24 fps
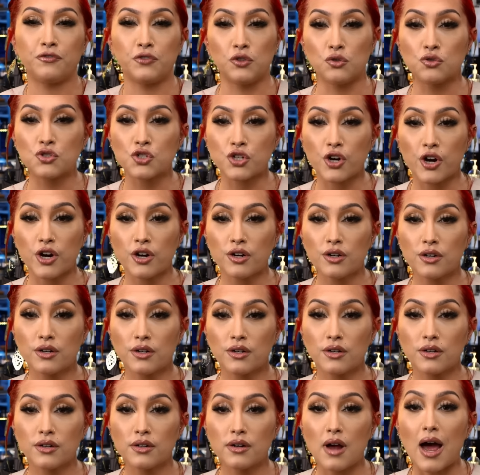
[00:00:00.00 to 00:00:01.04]
future,
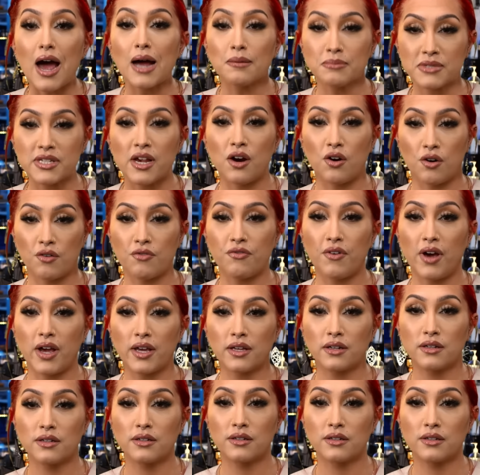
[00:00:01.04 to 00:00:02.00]
I'm terrified.